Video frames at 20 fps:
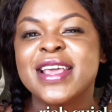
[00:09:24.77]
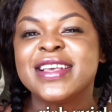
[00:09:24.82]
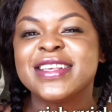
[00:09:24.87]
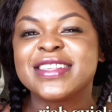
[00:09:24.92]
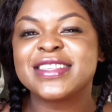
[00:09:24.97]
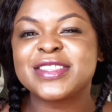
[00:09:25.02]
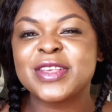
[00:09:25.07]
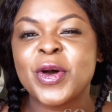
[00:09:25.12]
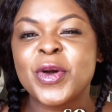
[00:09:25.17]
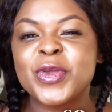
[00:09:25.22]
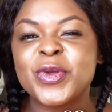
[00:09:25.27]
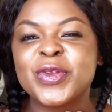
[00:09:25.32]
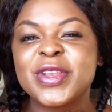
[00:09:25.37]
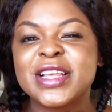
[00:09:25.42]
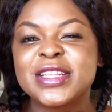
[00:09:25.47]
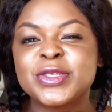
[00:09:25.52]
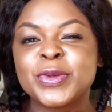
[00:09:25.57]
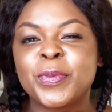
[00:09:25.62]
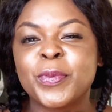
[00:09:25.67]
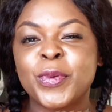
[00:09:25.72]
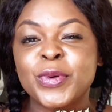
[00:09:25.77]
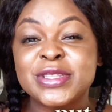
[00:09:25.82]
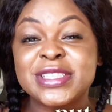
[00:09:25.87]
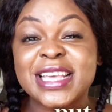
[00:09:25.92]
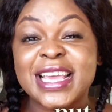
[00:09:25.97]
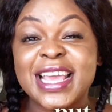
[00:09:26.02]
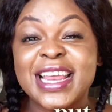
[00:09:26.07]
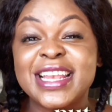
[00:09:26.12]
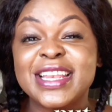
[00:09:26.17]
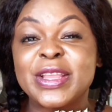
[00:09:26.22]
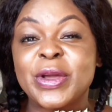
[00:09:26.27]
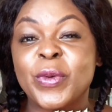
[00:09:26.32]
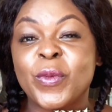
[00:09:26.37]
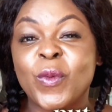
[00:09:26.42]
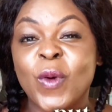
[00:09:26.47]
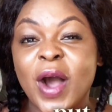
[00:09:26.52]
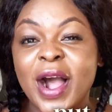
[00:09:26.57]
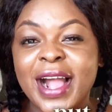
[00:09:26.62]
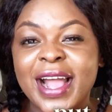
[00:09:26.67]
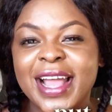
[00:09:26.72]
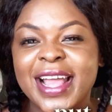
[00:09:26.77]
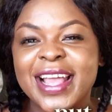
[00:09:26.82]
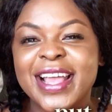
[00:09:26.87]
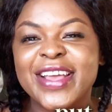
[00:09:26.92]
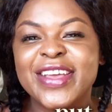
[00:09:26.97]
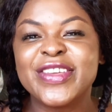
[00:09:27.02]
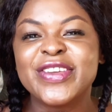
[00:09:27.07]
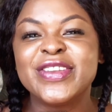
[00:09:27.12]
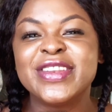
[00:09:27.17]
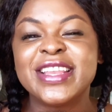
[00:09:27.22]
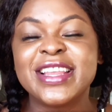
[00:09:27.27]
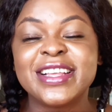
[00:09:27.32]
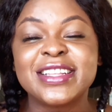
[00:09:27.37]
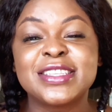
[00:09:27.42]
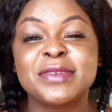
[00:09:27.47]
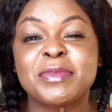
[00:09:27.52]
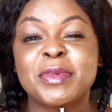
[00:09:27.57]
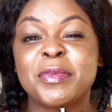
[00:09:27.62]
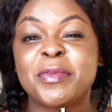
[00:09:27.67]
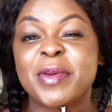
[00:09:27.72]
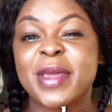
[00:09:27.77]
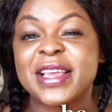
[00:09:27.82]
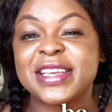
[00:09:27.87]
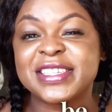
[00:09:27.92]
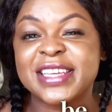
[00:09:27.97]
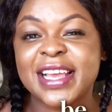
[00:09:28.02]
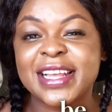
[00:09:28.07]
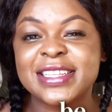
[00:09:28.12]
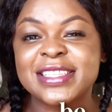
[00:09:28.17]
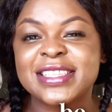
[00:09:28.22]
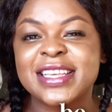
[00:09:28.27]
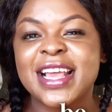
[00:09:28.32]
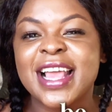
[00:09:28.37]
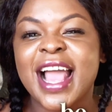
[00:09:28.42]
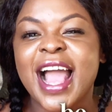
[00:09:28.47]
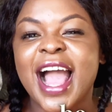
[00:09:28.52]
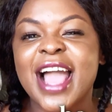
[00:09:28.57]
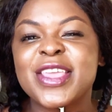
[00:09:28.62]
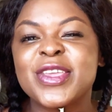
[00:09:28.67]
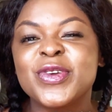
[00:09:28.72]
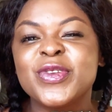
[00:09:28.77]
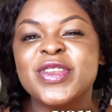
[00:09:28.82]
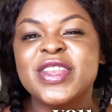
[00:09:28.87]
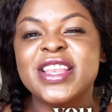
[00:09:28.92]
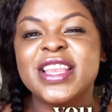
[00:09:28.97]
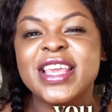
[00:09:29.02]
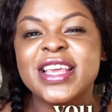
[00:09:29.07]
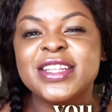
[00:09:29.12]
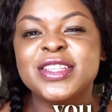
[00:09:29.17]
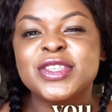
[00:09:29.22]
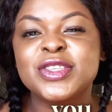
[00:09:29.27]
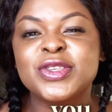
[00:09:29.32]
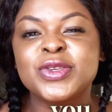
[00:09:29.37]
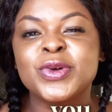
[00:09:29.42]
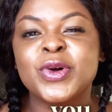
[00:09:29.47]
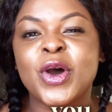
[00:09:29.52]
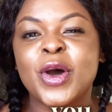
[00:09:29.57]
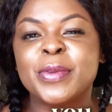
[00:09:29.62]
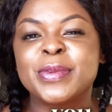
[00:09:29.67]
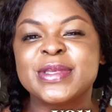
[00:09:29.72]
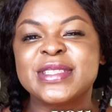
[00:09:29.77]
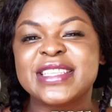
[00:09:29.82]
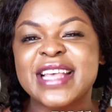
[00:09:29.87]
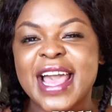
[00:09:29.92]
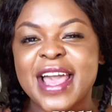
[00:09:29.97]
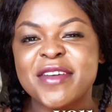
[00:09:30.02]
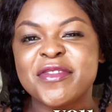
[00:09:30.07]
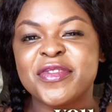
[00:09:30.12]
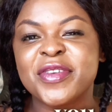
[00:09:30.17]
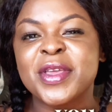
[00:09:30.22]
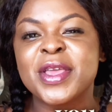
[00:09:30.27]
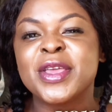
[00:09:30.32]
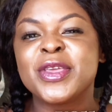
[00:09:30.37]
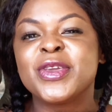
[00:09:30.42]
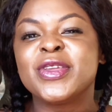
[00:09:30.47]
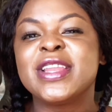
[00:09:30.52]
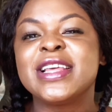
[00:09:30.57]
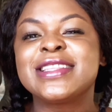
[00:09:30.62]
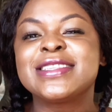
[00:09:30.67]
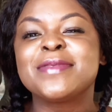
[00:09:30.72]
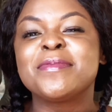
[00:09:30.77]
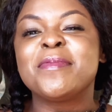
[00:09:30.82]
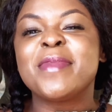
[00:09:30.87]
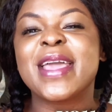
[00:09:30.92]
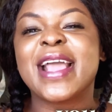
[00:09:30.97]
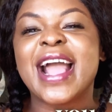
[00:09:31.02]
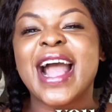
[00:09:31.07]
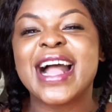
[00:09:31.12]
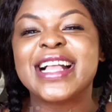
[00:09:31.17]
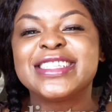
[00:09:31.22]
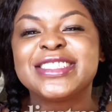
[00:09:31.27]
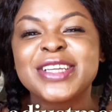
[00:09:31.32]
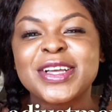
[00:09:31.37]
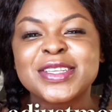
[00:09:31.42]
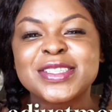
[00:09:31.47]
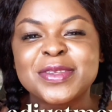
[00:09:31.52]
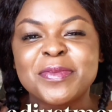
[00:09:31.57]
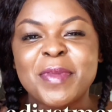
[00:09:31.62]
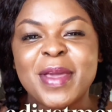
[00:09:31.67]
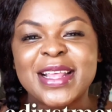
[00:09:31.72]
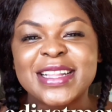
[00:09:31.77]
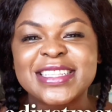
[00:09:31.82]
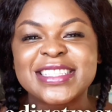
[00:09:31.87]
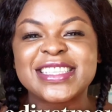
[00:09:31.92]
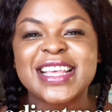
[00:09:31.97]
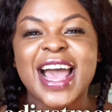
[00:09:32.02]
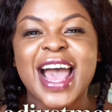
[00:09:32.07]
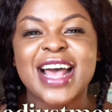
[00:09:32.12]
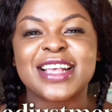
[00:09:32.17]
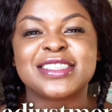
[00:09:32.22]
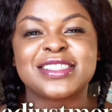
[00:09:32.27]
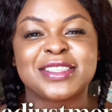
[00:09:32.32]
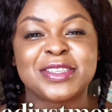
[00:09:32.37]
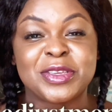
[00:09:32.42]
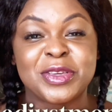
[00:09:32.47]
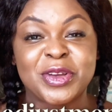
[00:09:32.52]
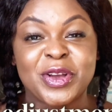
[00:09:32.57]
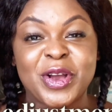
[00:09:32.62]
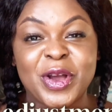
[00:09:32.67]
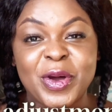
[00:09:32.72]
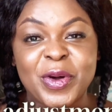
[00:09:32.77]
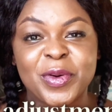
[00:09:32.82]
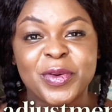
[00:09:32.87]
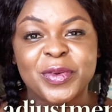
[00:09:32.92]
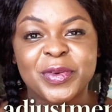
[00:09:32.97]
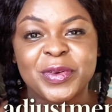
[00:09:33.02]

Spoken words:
So you need to put in the work, you need to be patient, and you need to observe. You need to make adjustments as you go.